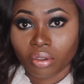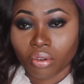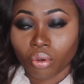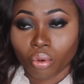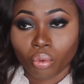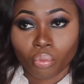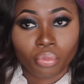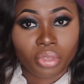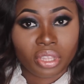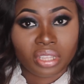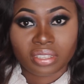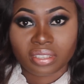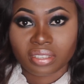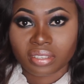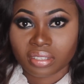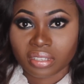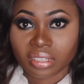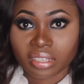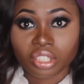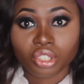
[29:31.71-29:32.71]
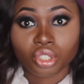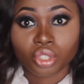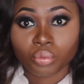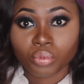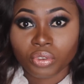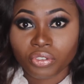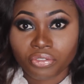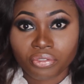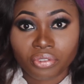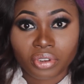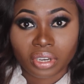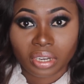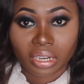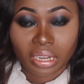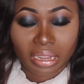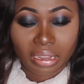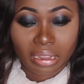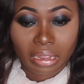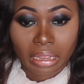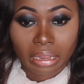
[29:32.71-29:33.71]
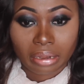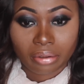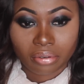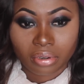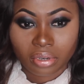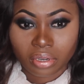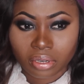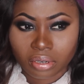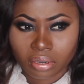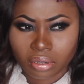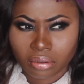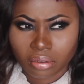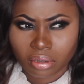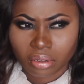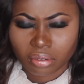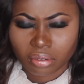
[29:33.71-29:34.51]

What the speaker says: Or means it should be free. I really do.